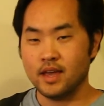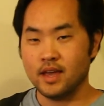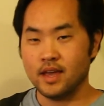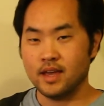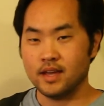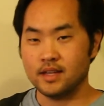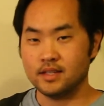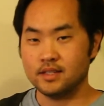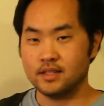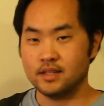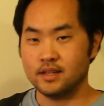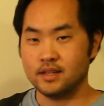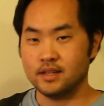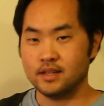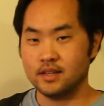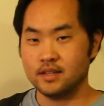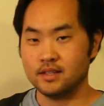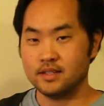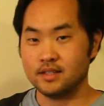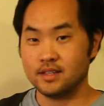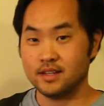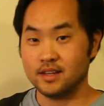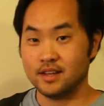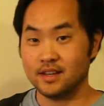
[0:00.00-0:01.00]
and today
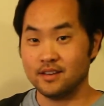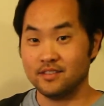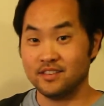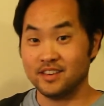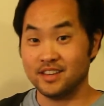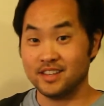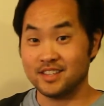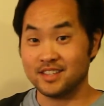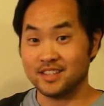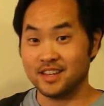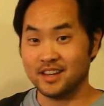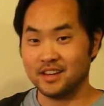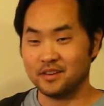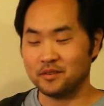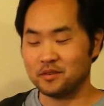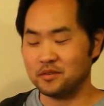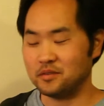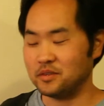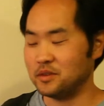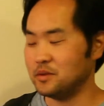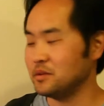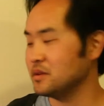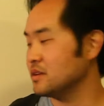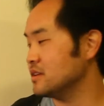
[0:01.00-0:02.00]
is a very exciting
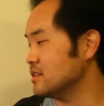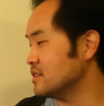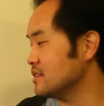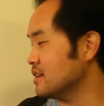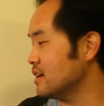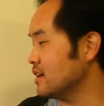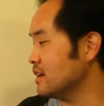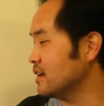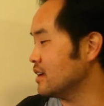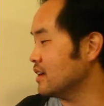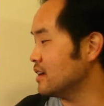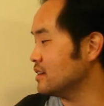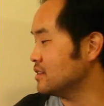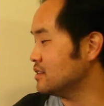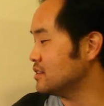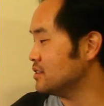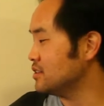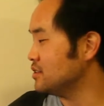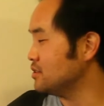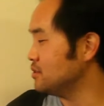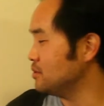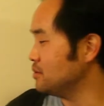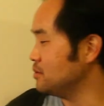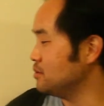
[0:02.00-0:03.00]
review because I get
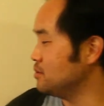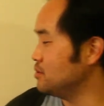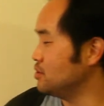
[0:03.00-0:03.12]
to